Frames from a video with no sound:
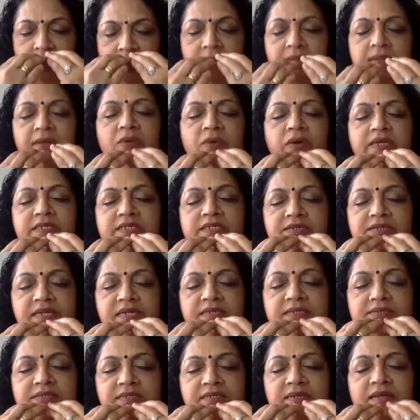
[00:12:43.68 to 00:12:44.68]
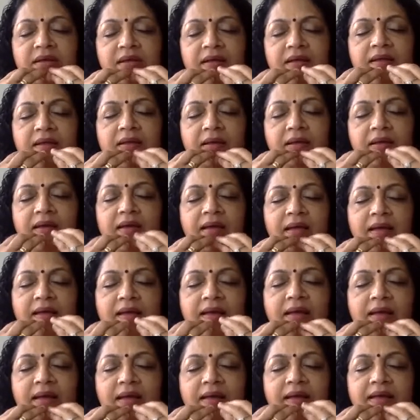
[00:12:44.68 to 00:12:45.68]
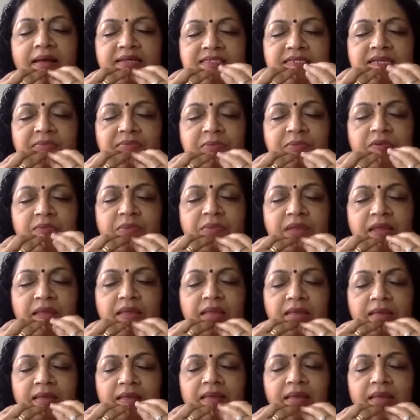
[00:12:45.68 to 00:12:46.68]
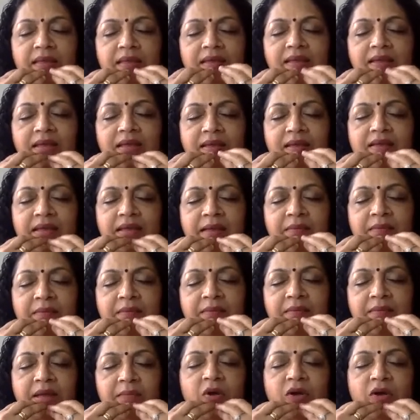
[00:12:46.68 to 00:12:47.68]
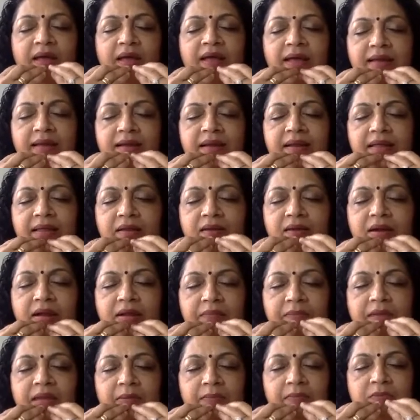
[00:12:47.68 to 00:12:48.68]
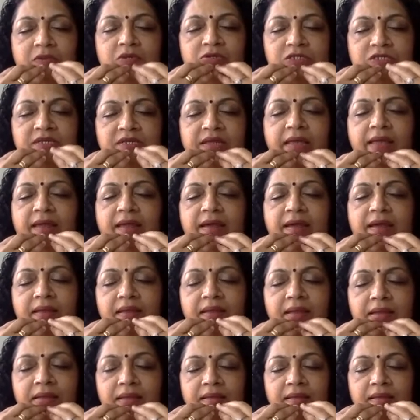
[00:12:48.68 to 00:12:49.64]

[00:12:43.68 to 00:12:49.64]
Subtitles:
The question is, I seem to be, am I more angry or am I more scared?